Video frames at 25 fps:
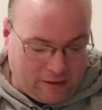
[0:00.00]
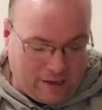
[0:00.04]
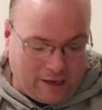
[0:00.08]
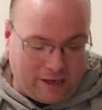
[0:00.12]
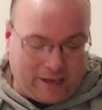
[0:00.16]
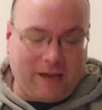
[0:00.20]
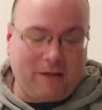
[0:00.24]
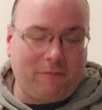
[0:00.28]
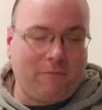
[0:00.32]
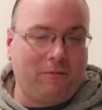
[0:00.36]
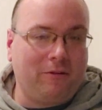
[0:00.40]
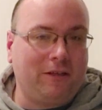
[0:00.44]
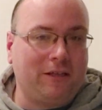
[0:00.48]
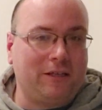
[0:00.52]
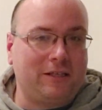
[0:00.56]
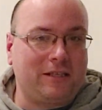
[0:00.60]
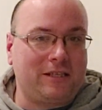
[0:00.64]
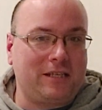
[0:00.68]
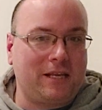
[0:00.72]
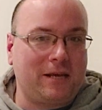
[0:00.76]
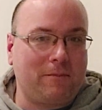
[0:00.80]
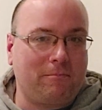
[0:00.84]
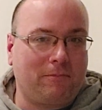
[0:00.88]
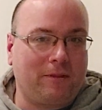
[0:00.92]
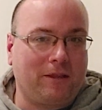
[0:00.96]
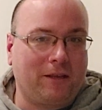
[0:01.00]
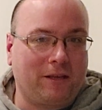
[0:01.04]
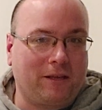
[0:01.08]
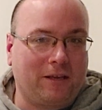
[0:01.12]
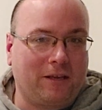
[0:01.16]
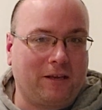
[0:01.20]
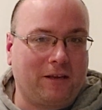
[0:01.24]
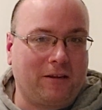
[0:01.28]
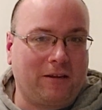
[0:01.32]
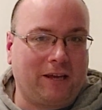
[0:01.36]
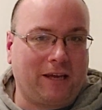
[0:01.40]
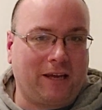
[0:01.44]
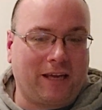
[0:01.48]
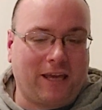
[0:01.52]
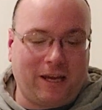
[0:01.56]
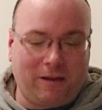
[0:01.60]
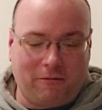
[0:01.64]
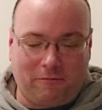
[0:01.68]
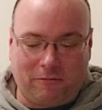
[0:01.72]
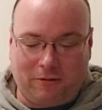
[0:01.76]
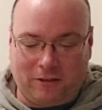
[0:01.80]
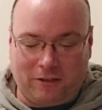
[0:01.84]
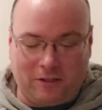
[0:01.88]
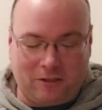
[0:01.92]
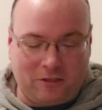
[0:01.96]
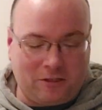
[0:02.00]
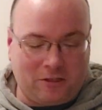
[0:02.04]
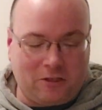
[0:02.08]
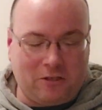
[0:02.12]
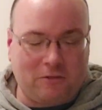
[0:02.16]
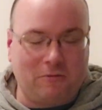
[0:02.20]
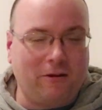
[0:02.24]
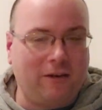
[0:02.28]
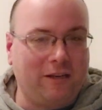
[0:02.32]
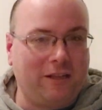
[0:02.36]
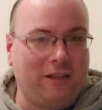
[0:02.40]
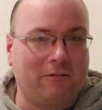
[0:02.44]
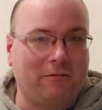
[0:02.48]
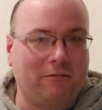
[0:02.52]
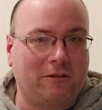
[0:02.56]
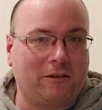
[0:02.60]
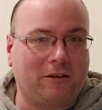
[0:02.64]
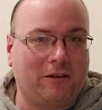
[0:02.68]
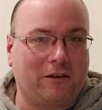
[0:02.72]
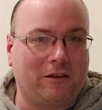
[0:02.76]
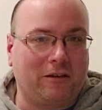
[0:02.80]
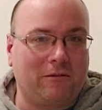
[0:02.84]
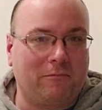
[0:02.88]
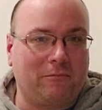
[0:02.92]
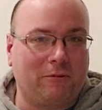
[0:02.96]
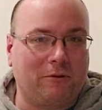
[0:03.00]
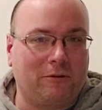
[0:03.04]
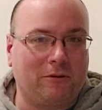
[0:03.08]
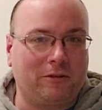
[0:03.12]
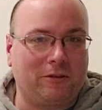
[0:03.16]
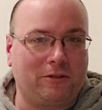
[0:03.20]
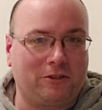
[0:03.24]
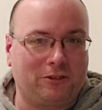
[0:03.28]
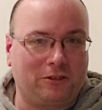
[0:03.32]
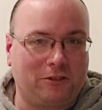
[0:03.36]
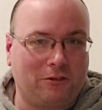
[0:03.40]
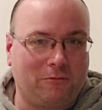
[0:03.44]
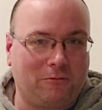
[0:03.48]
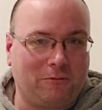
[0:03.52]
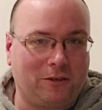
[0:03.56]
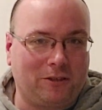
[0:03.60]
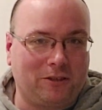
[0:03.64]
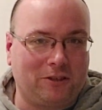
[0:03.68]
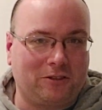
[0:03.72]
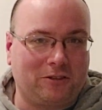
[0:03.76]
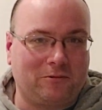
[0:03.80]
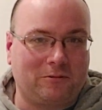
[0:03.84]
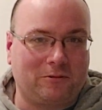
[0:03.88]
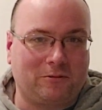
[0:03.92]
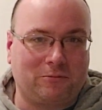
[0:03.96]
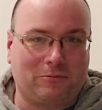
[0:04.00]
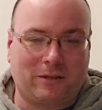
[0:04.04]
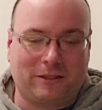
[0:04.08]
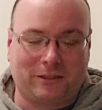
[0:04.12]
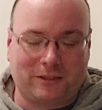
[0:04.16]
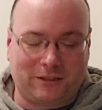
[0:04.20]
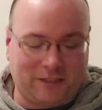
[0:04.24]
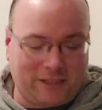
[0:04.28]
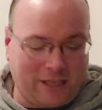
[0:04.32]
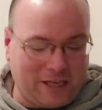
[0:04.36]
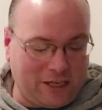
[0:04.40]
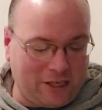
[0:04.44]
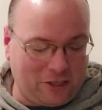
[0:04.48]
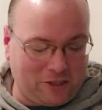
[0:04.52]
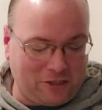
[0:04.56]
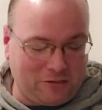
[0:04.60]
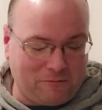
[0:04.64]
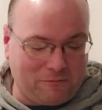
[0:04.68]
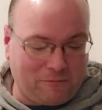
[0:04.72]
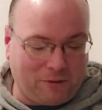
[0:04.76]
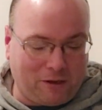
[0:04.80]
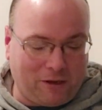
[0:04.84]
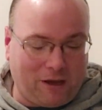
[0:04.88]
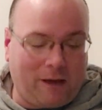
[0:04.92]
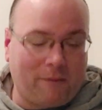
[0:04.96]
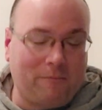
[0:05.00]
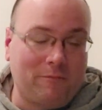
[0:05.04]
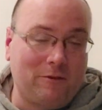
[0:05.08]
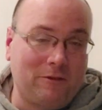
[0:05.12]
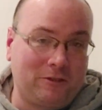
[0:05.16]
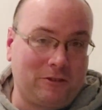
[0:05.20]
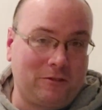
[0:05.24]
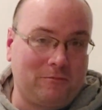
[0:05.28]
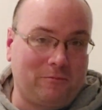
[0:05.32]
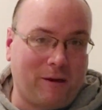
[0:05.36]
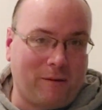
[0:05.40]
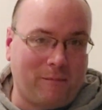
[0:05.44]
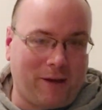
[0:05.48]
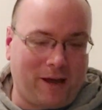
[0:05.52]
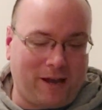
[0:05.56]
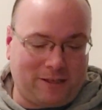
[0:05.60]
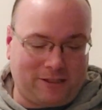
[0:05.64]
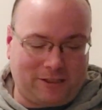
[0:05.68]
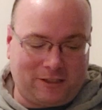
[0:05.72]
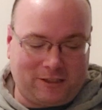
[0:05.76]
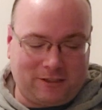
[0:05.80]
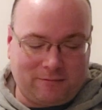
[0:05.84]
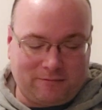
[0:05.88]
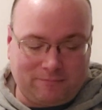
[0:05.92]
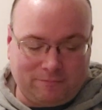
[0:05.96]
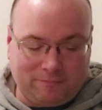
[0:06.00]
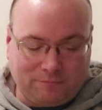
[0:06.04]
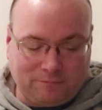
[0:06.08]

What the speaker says: I can't really I can't really do anything with the cutting board that show much in terms of presentation, but I'm going to do my best.